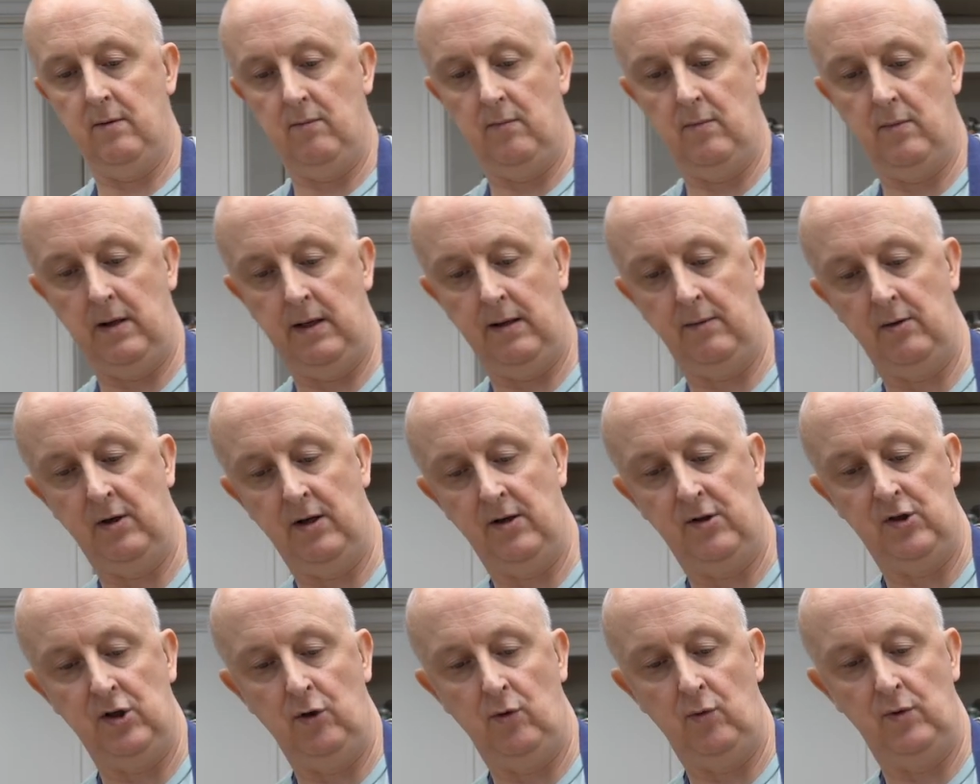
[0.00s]
I'm going
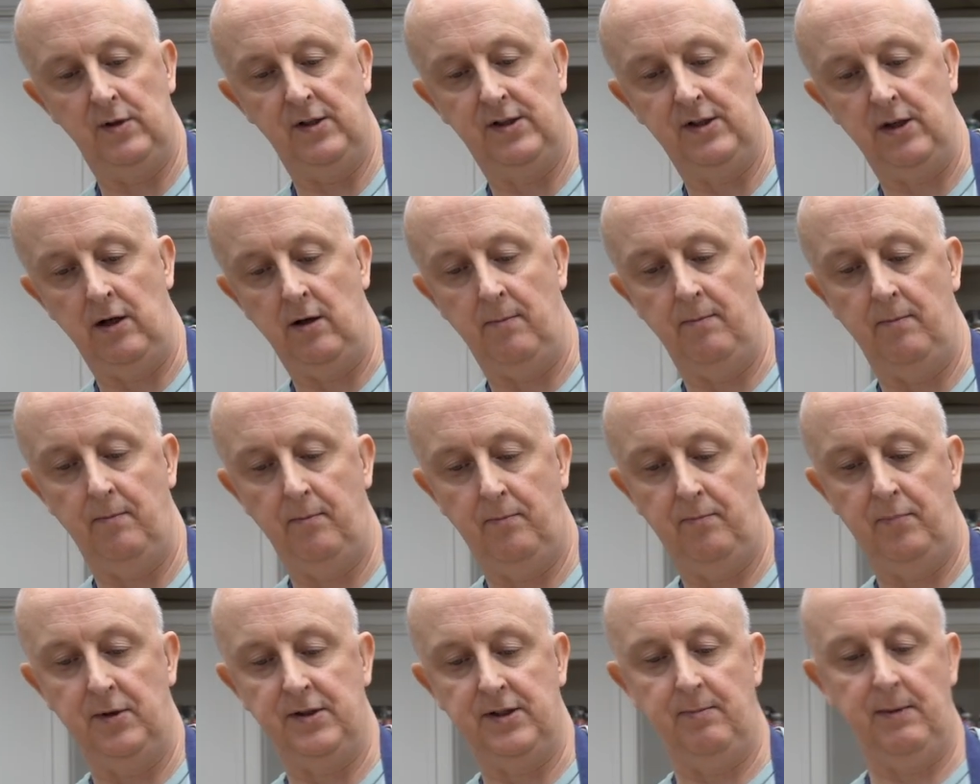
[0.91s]
to do
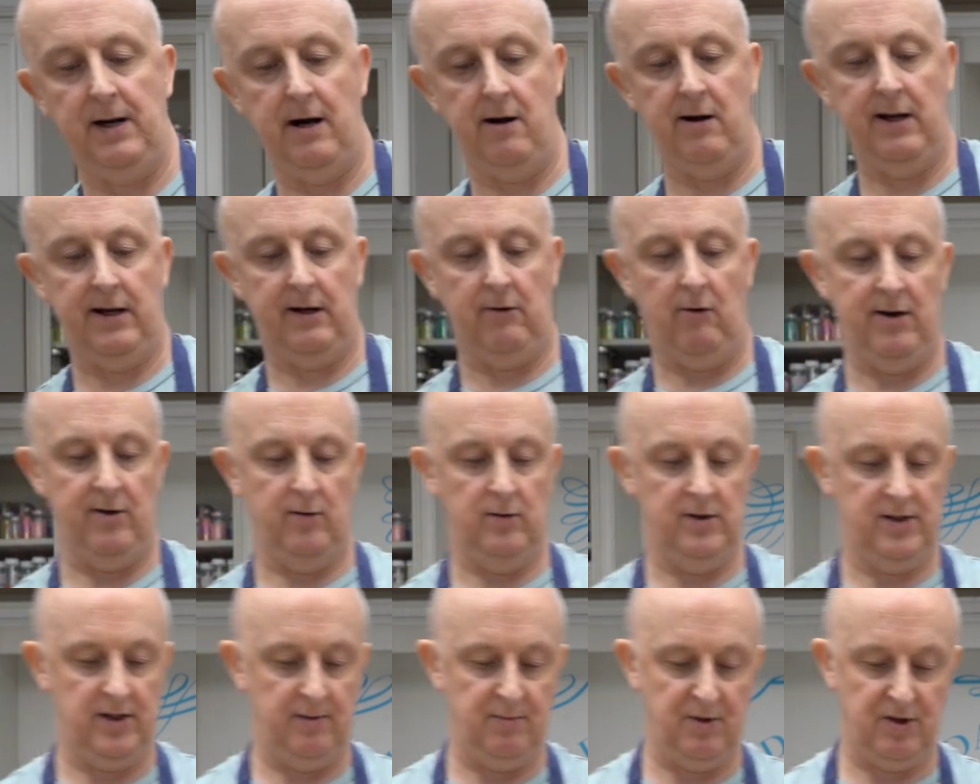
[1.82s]
put some garlic
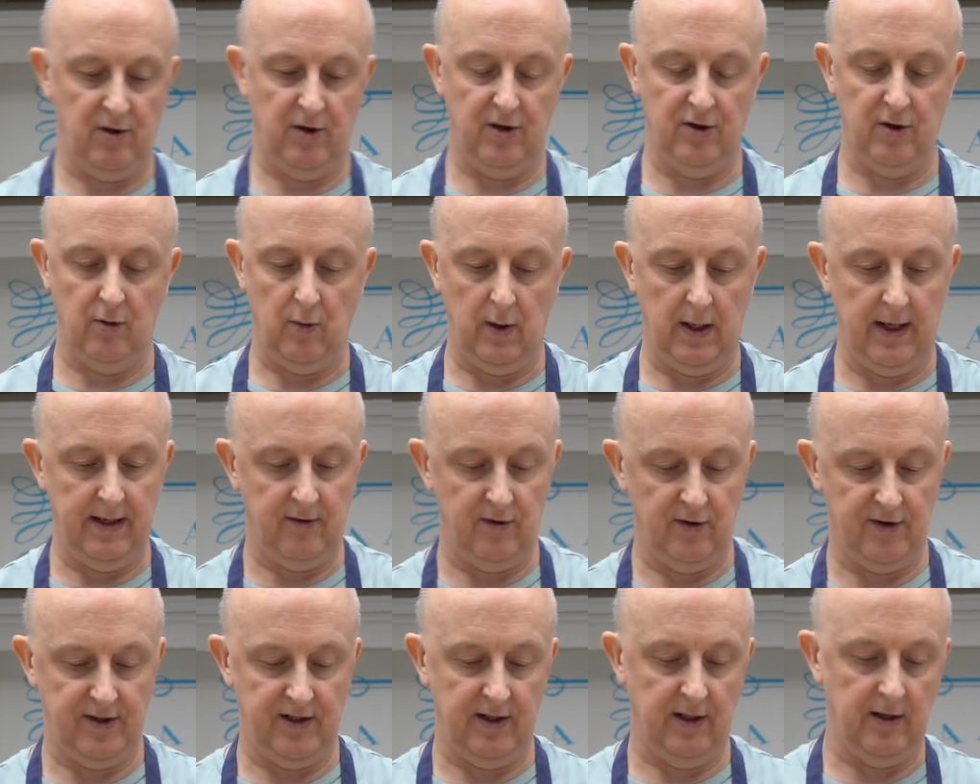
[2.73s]
granules. I'm just going to do a light
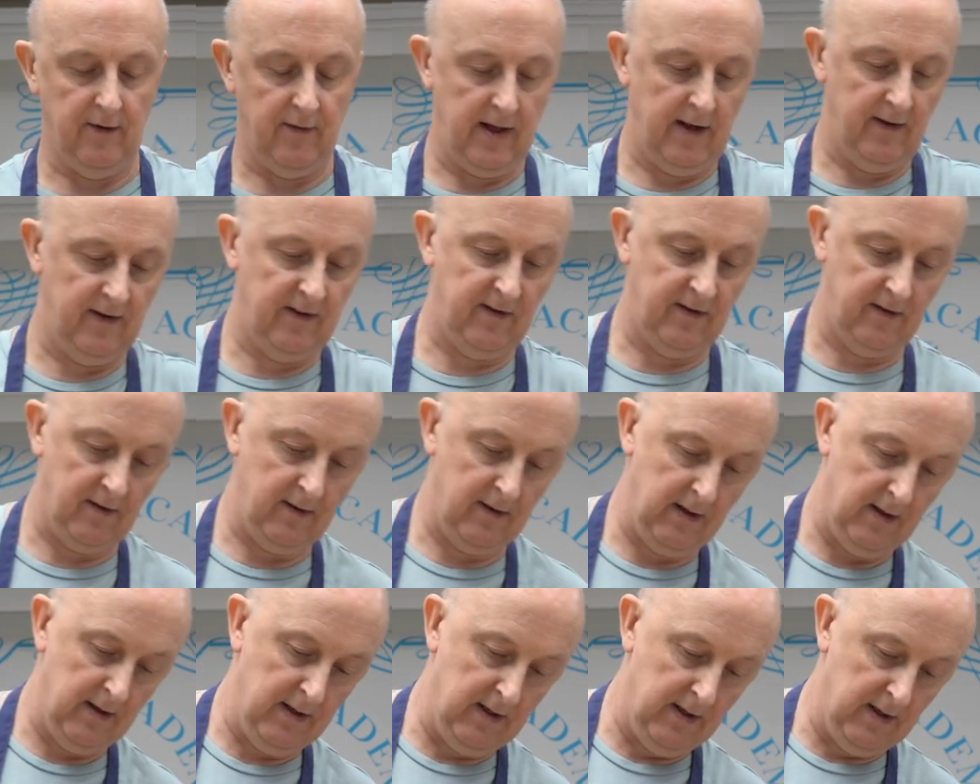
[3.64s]
dusting of this.
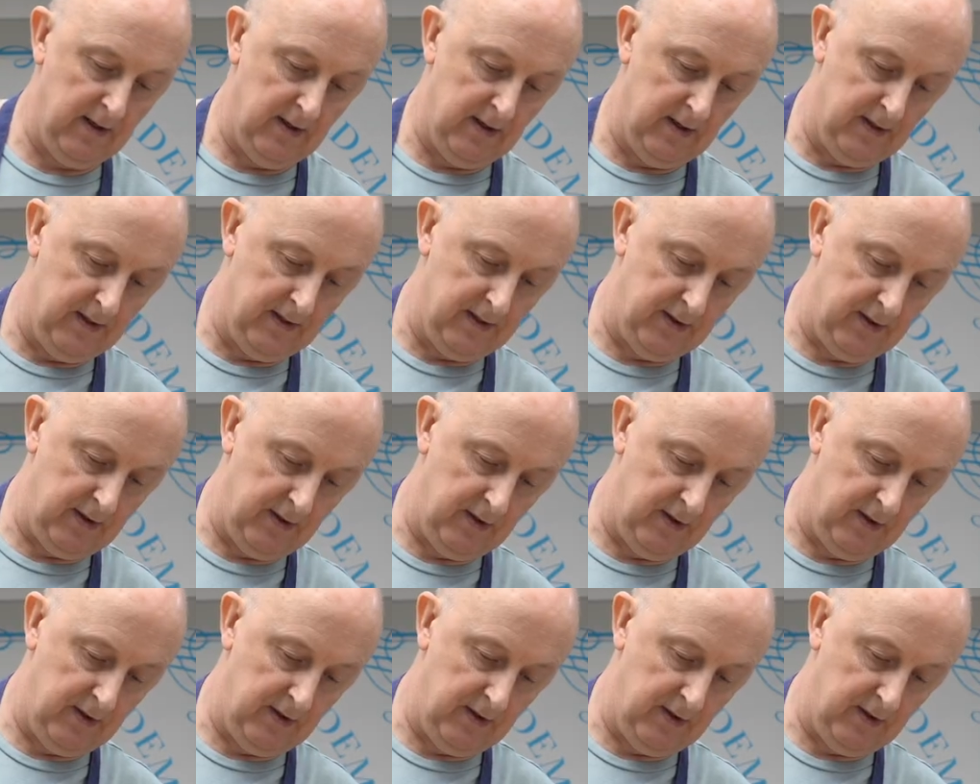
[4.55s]
So I do